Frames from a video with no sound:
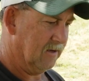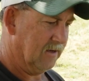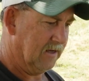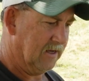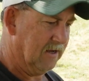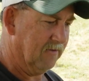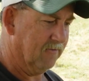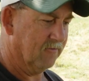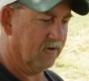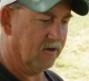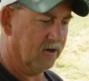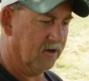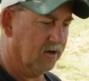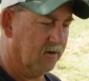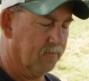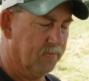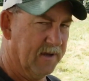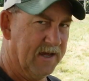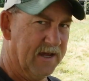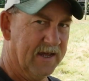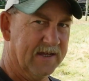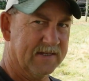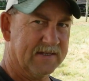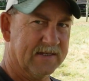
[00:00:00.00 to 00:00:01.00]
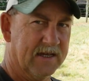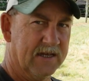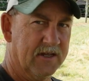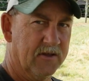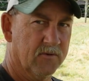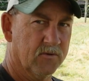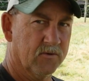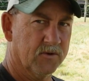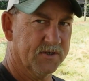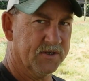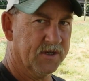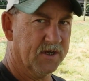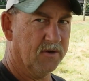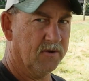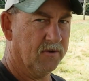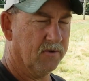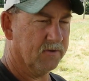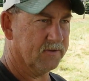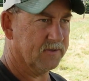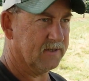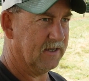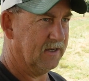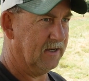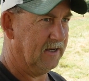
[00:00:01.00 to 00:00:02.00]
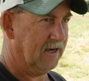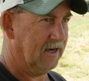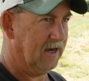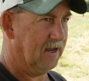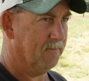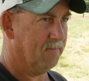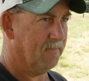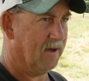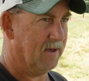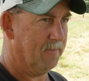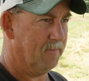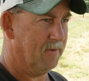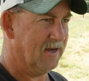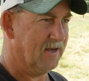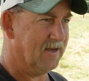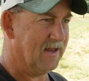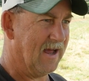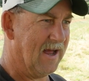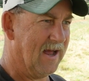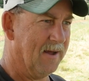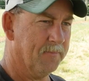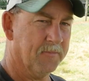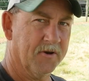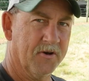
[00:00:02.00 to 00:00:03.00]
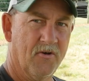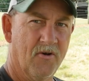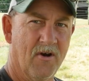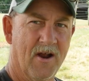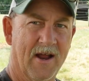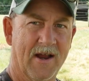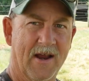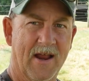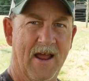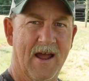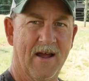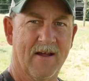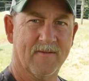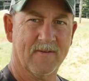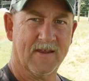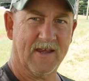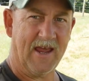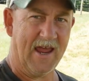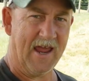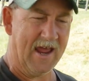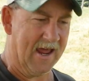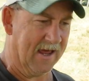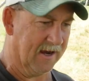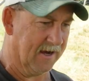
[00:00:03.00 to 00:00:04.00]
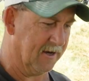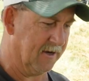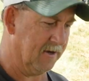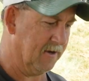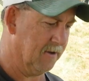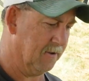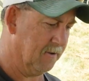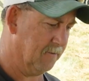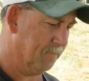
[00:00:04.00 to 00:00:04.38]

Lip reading: give it a little bit, see the results, and then it may be time to drag out the cannon.